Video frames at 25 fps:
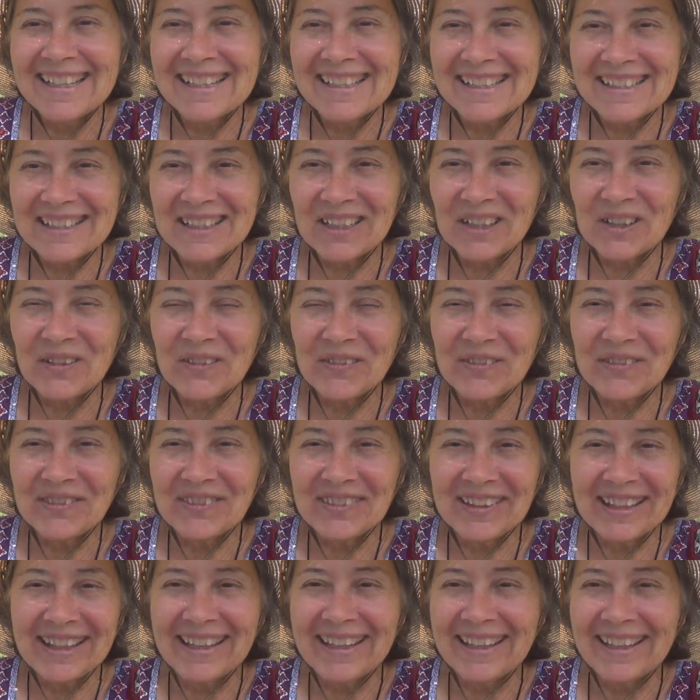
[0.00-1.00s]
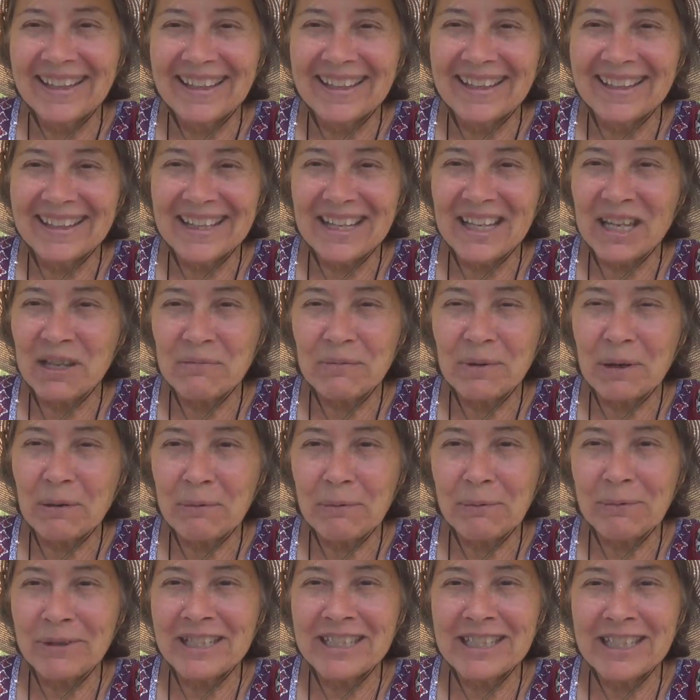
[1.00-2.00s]
so you can
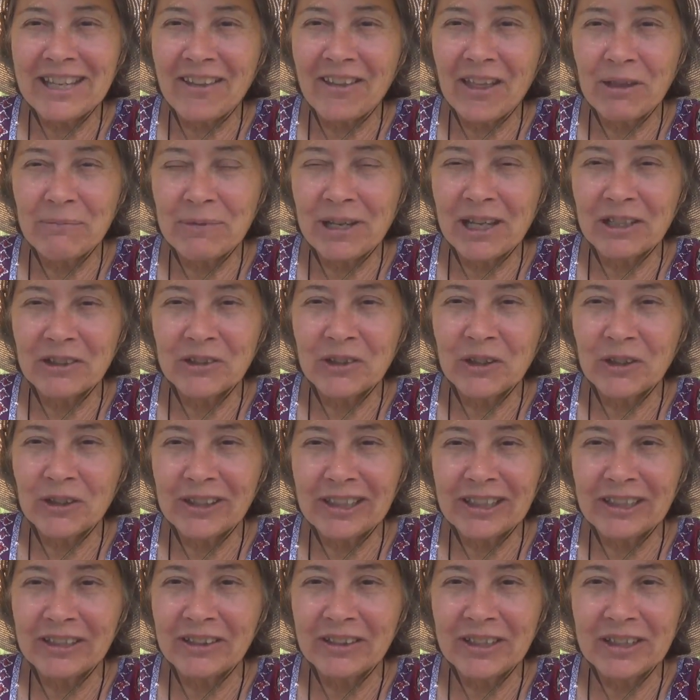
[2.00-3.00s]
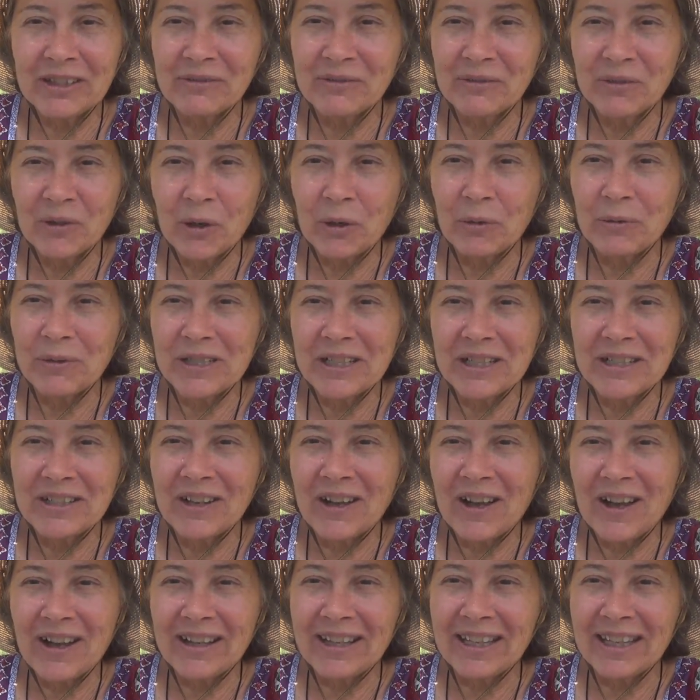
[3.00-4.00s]
probably tell I'm not totally looking forward to
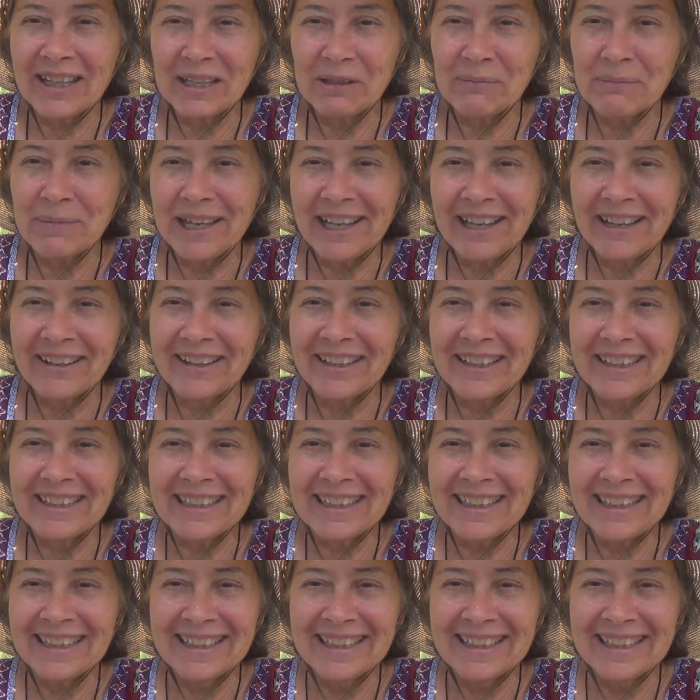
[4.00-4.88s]
talking about it.